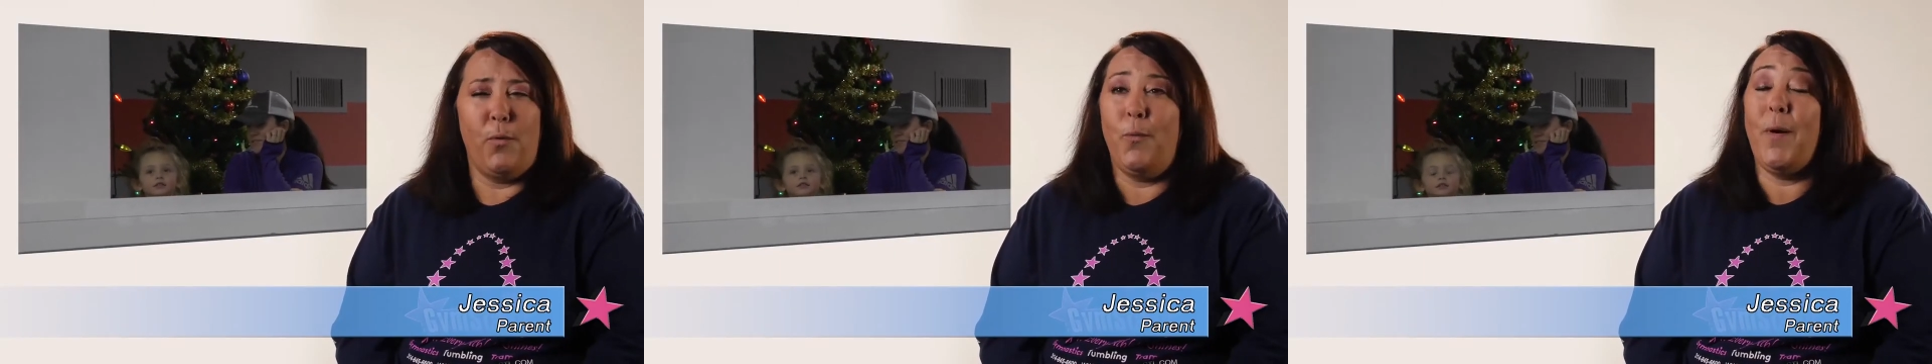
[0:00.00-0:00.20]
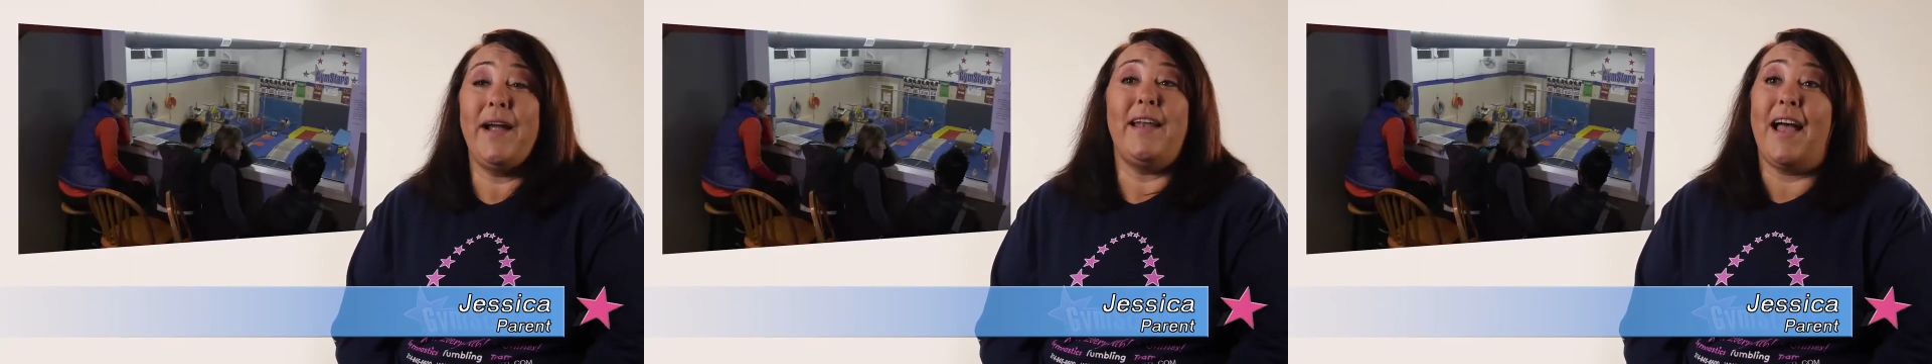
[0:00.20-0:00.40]

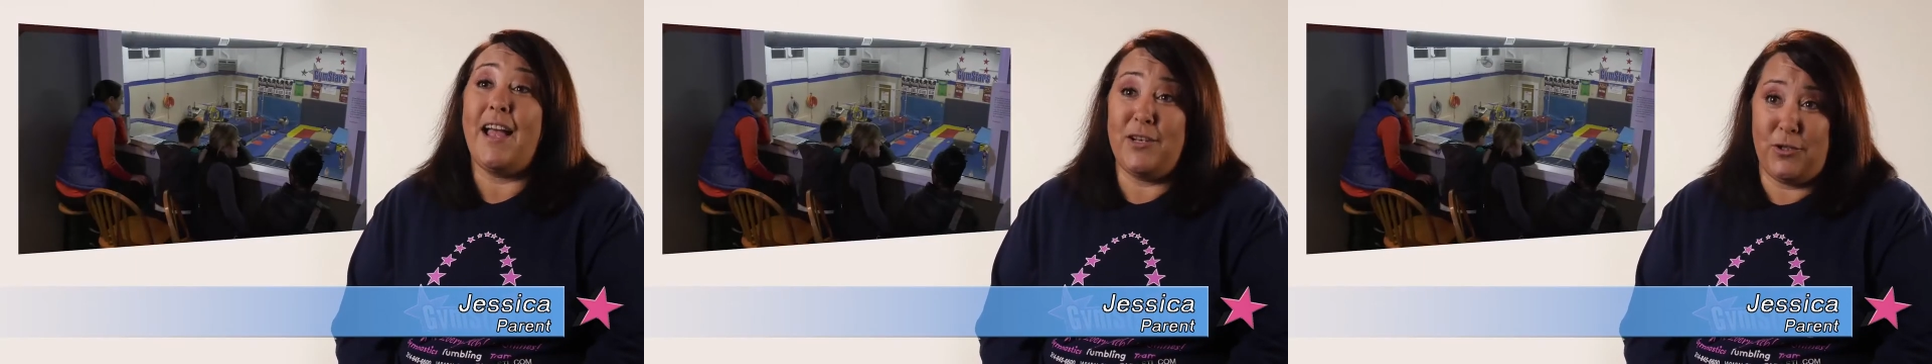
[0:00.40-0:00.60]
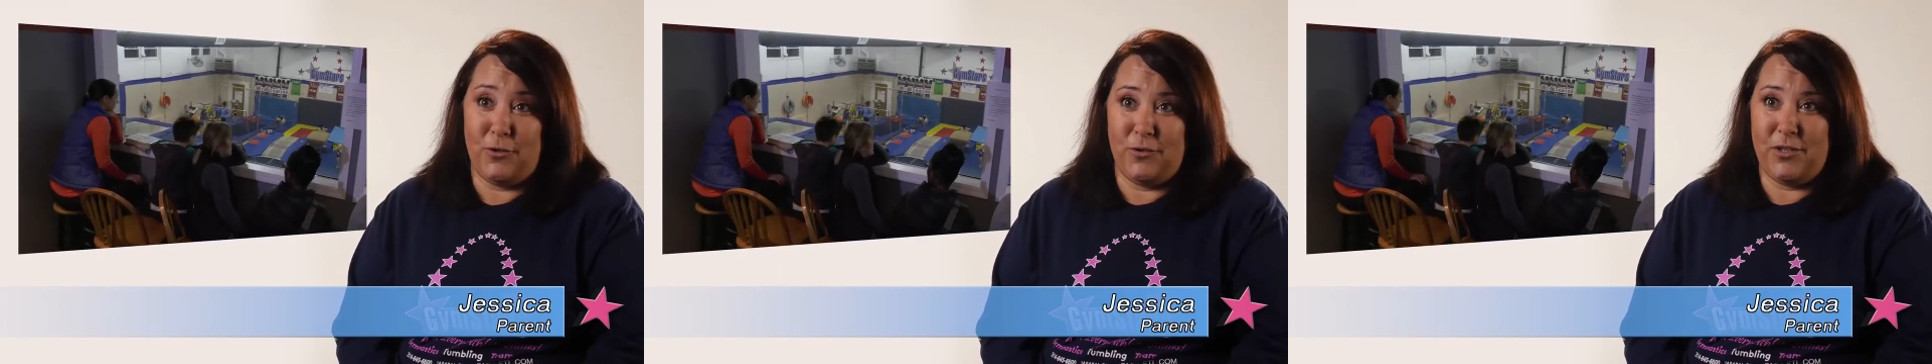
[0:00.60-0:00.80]
why
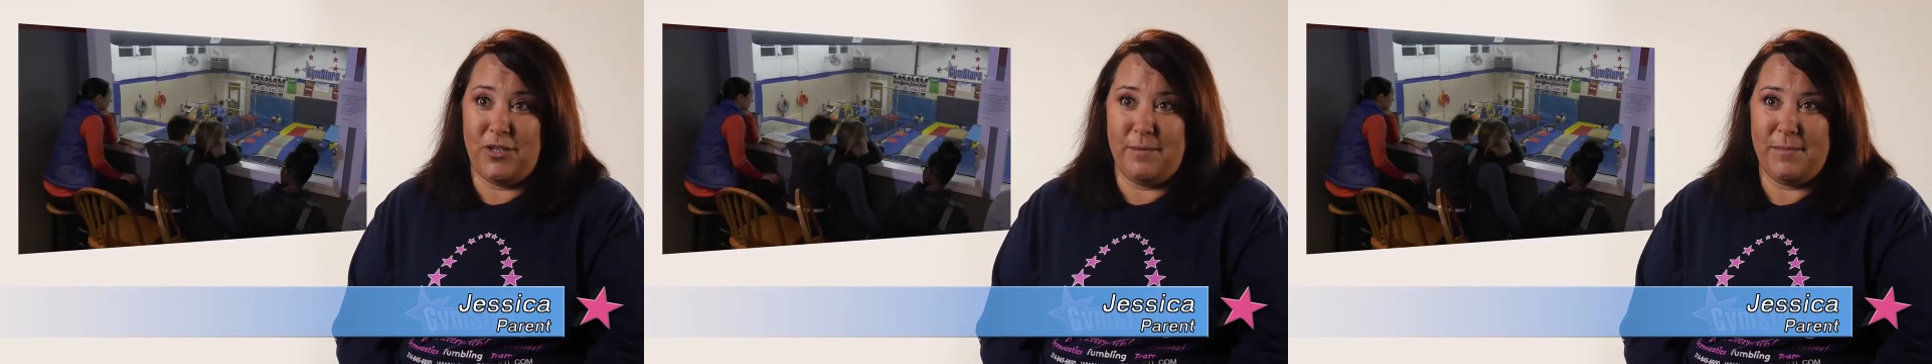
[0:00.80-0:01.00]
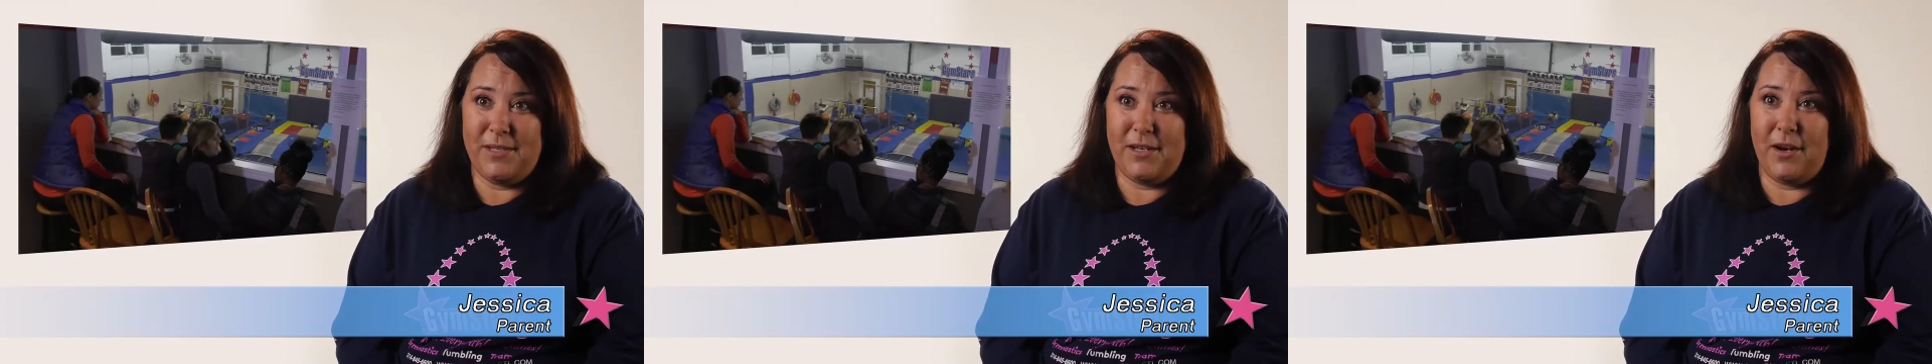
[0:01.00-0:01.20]
not choose
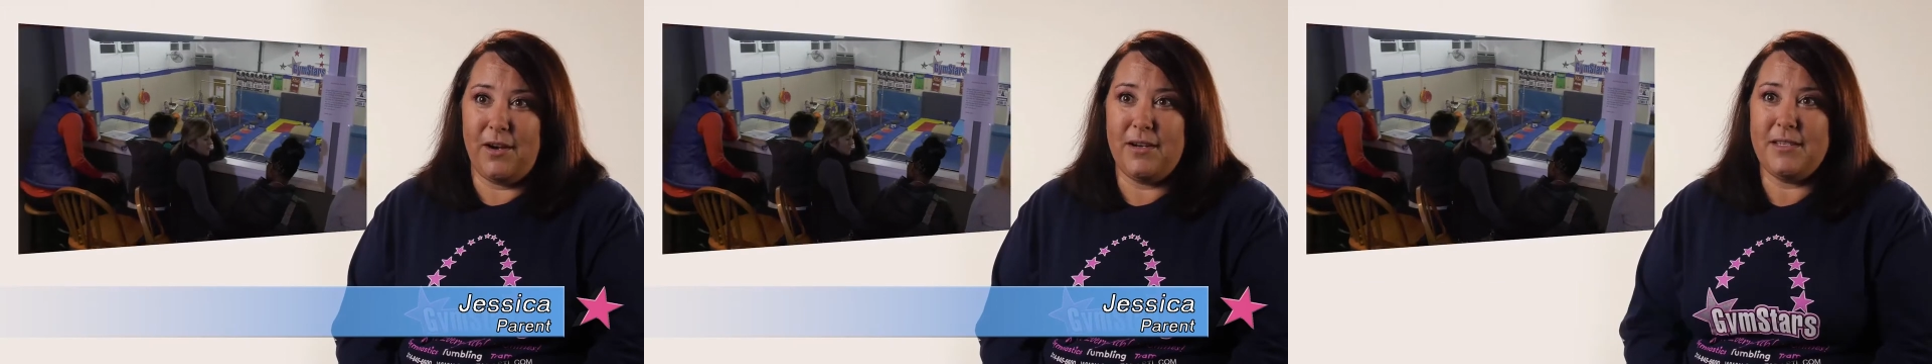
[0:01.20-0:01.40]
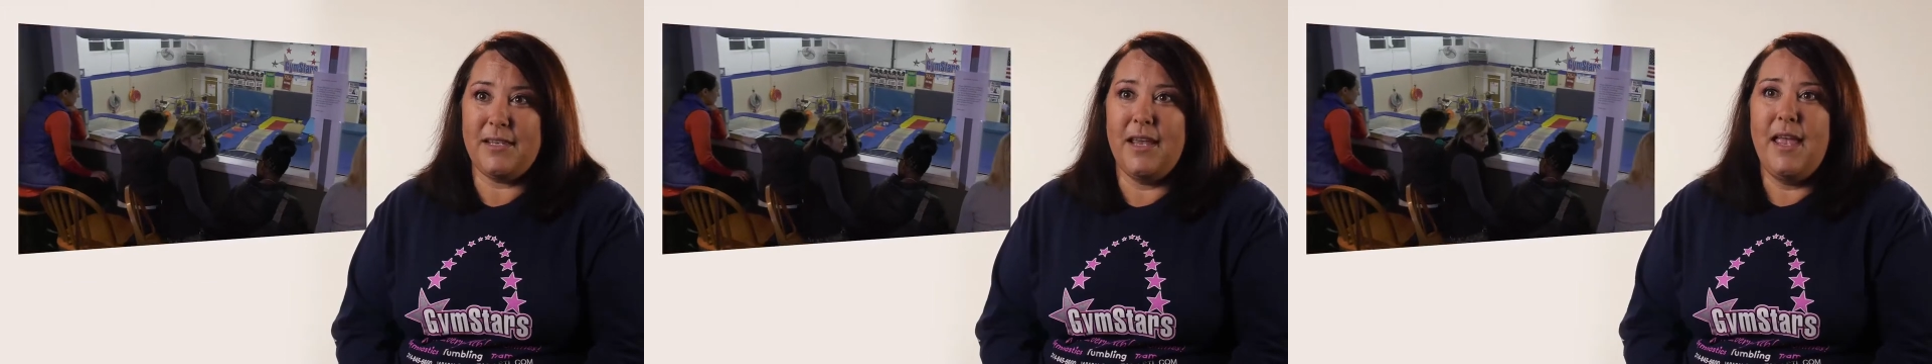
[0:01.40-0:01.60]

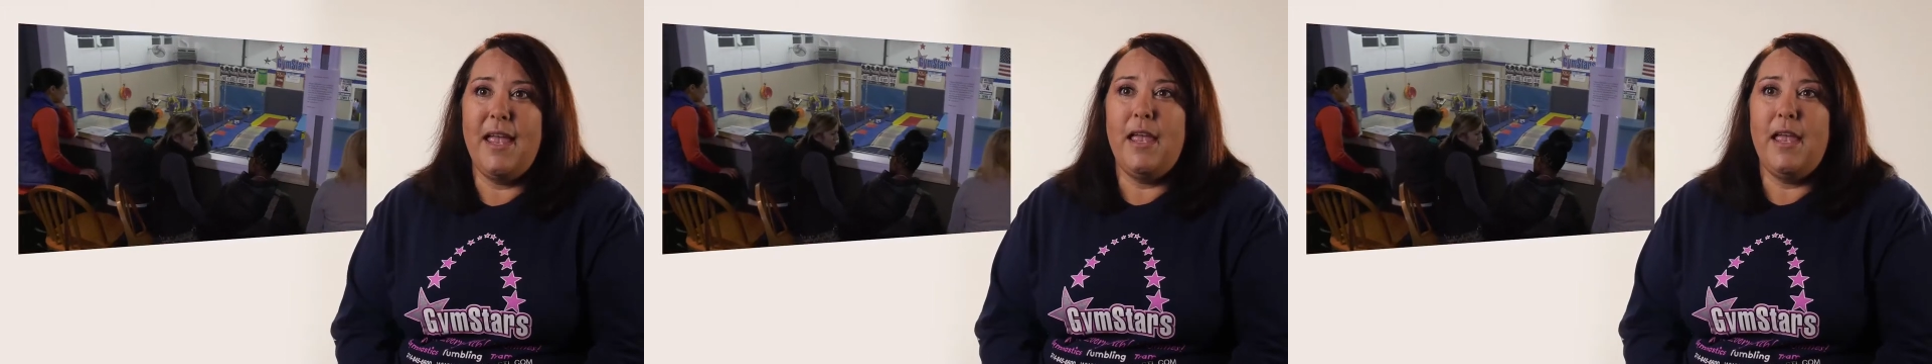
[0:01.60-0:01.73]
Gymstars?